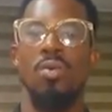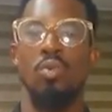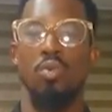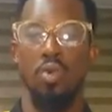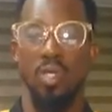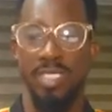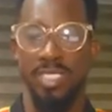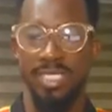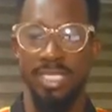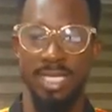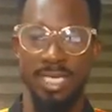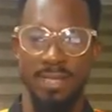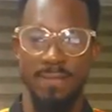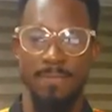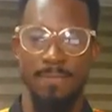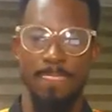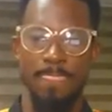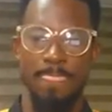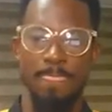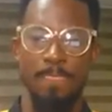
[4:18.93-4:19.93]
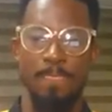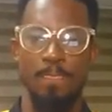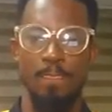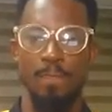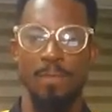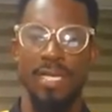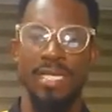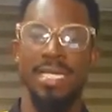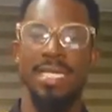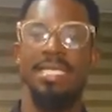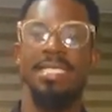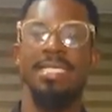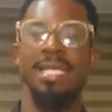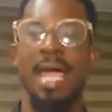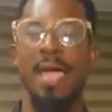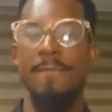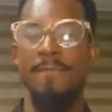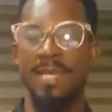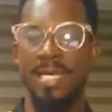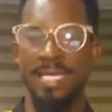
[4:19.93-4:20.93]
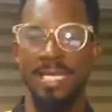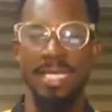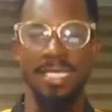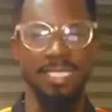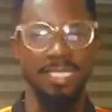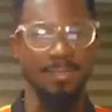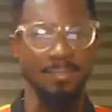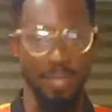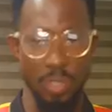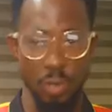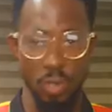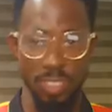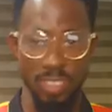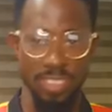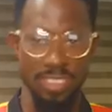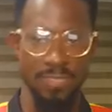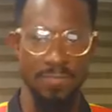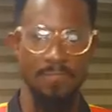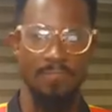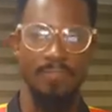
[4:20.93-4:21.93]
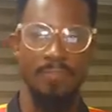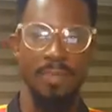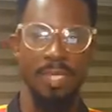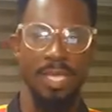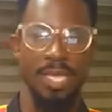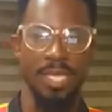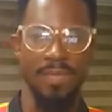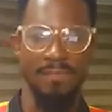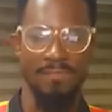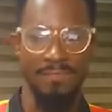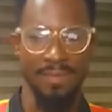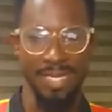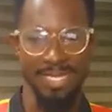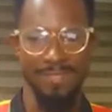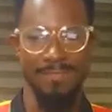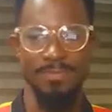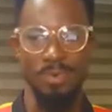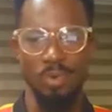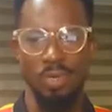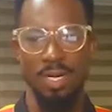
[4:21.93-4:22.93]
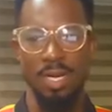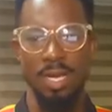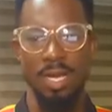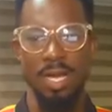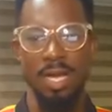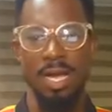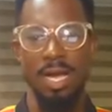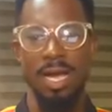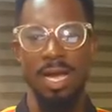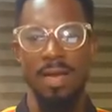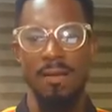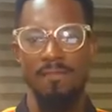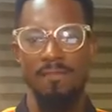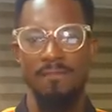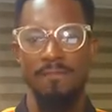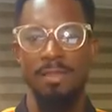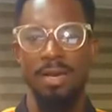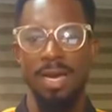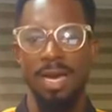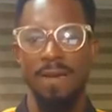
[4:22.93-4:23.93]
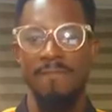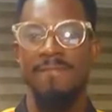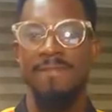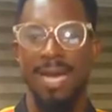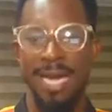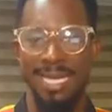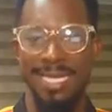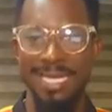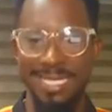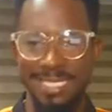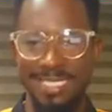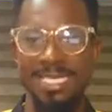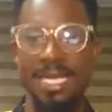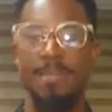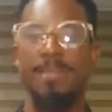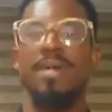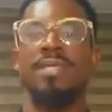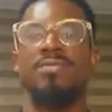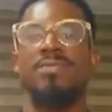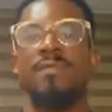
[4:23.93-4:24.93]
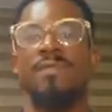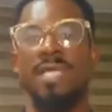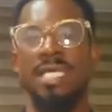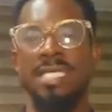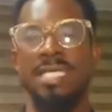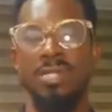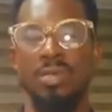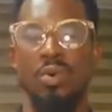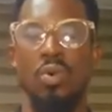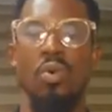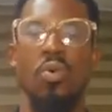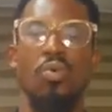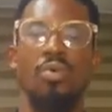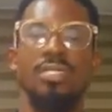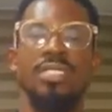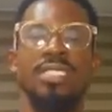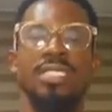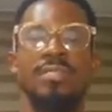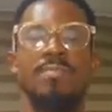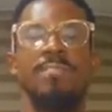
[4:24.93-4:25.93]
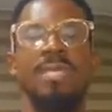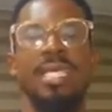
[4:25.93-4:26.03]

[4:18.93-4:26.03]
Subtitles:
would say and the legal implication, because if Gazprom have honored their part of the deal, which is